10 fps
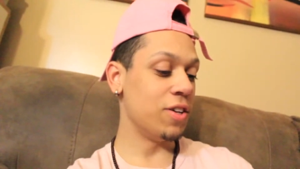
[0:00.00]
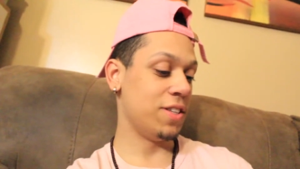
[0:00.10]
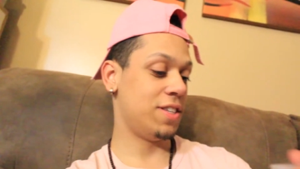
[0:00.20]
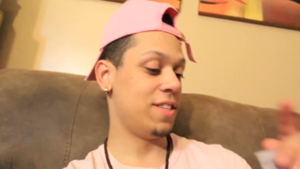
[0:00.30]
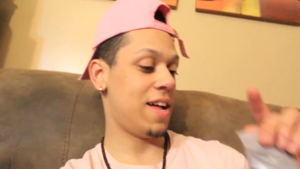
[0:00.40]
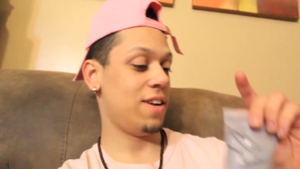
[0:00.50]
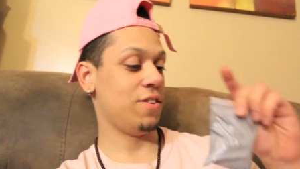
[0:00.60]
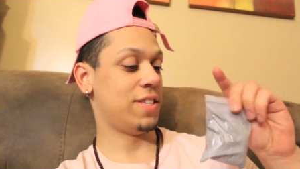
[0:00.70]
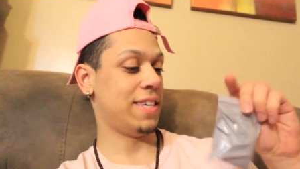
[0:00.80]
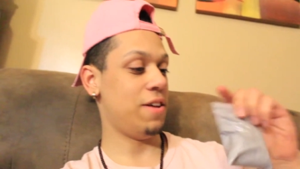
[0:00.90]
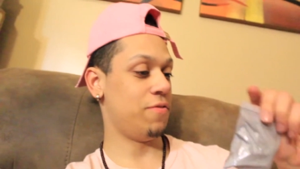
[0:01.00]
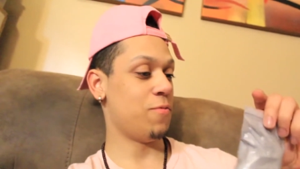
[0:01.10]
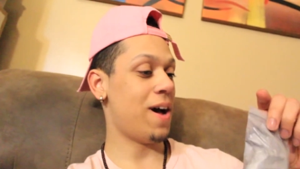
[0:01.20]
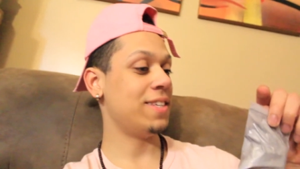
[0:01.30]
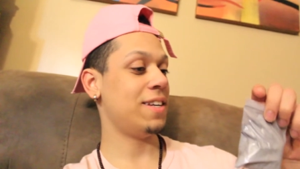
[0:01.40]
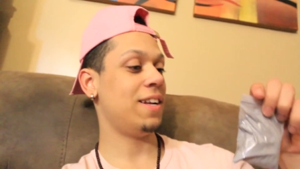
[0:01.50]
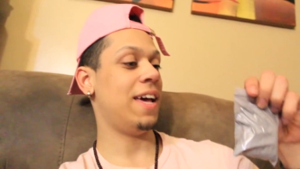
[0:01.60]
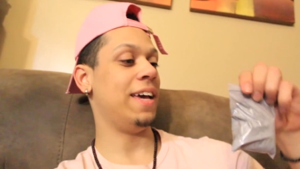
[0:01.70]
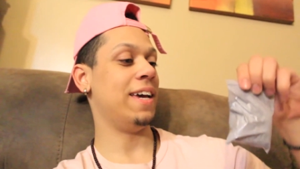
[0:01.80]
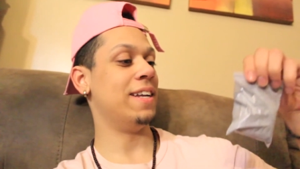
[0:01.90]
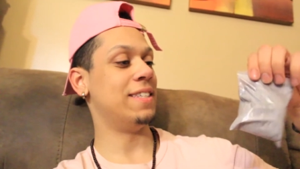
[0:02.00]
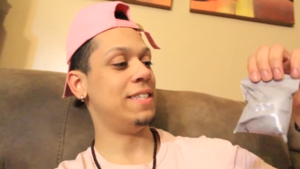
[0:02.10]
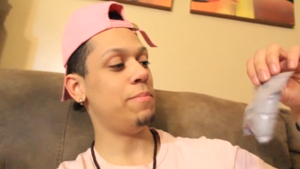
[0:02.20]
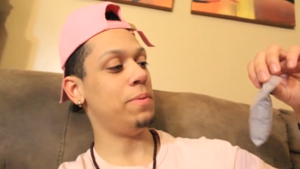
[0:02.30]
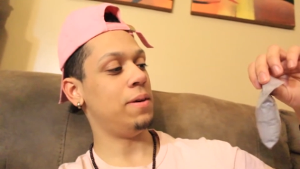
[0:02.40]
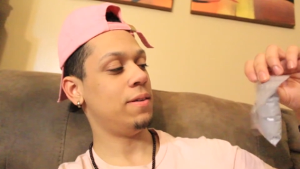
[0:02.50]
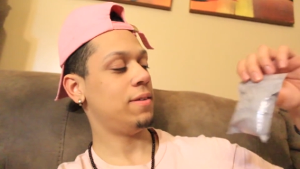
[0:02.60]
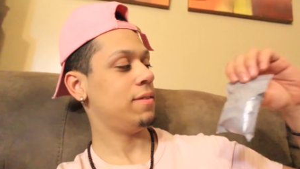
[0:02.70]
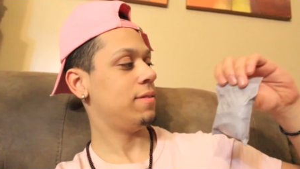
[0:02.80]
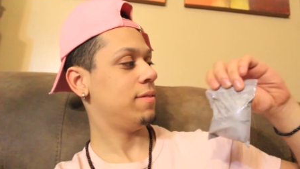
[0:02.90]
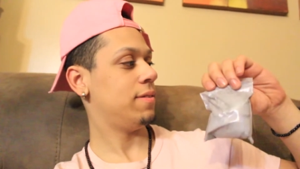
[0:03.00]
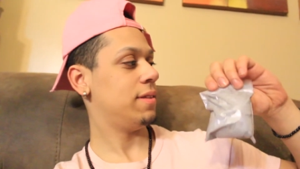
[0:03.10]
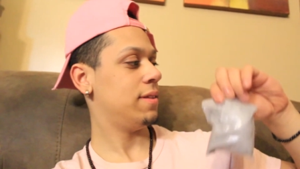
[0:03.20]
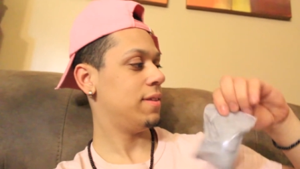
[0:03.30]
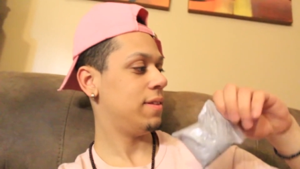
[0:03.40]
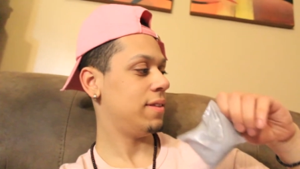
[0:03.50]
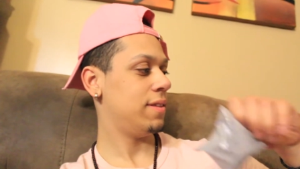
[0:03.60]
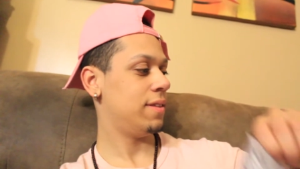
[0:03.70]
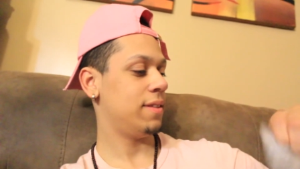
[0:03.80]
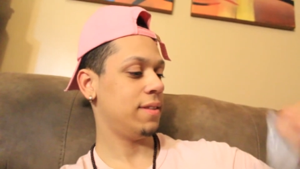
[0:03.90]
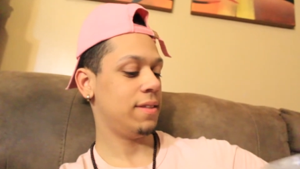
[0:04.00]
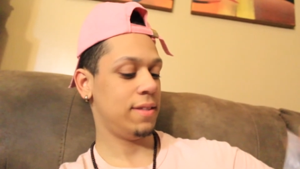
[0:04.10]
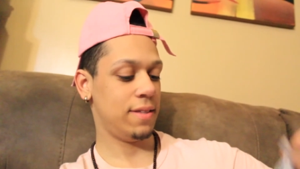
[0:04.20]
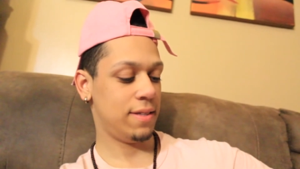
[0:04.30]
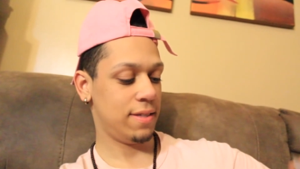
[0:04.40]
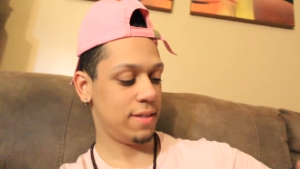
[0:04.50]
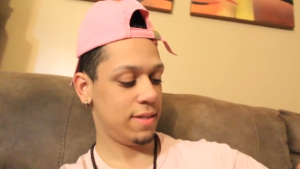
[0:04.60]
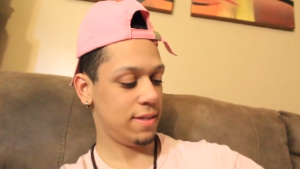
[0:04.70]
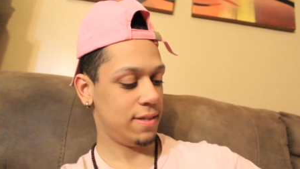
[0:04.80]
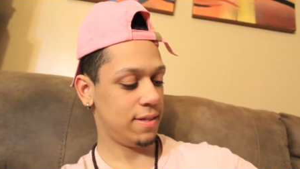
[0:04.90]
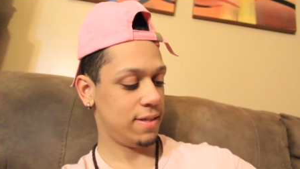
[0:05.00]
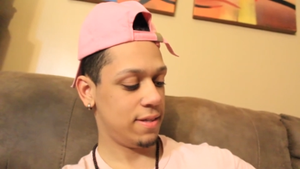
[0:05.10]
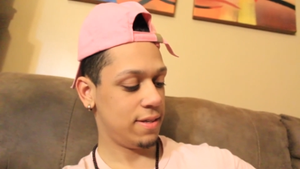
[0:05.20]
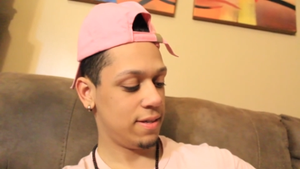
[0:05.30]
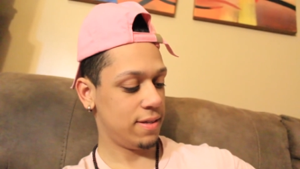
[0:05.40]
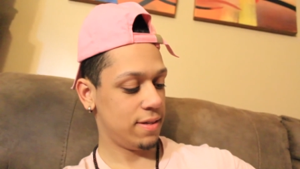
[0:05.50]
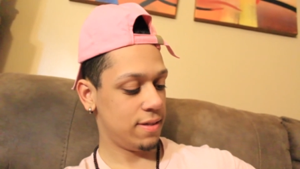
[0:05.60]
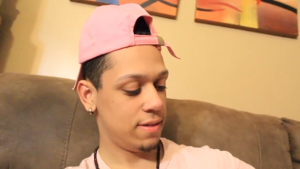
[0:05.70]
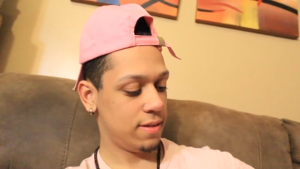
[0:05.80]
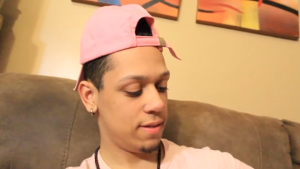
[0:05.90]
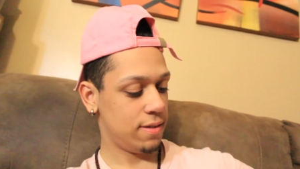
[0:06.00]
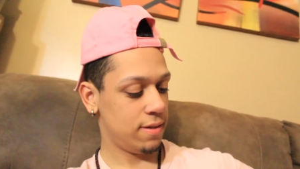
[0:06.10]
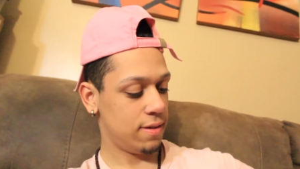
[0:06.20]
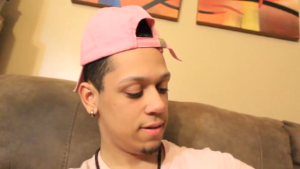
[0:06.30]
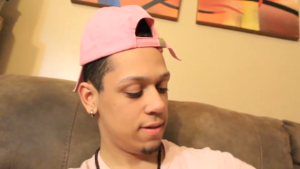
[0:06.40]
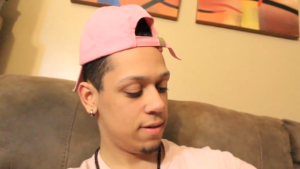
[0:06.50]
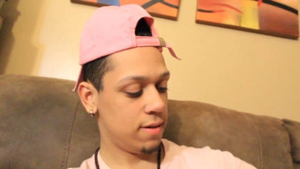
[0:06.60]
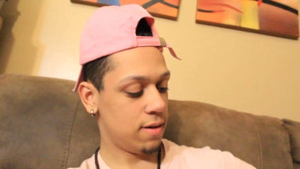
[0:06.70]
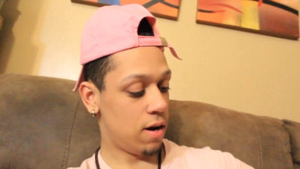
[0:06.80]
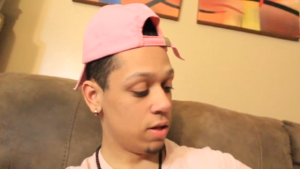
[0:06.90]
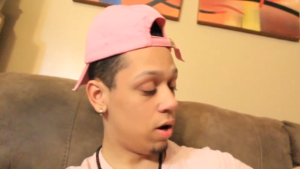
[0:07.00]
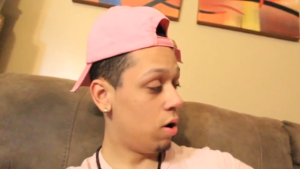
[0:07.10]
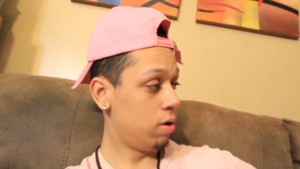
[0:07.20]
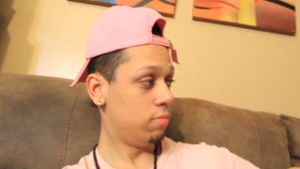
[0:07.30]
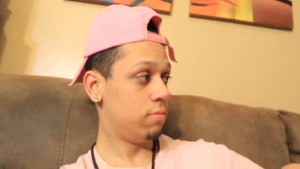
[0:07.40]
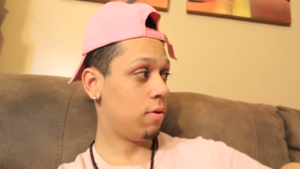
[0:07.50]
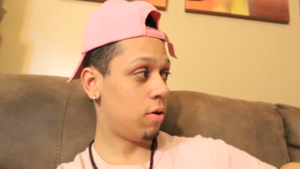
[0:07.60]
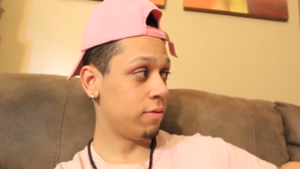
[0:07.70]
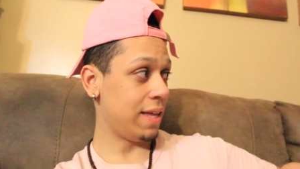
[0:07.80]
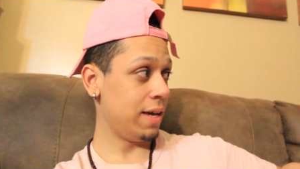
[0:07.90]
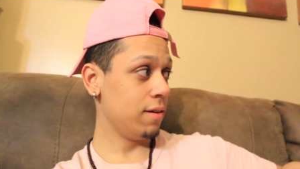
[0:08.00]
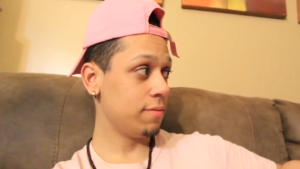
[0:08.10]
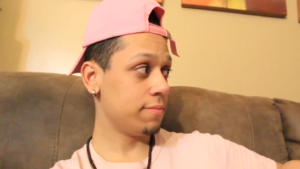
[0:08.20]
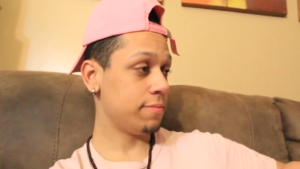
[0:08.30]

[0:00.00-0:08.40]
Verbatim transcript: Yo, this does not look safe. Why isn't it like in a zippy? Cause you, it's DIY. You have to add water to it. Oh no! Oh, whole thing?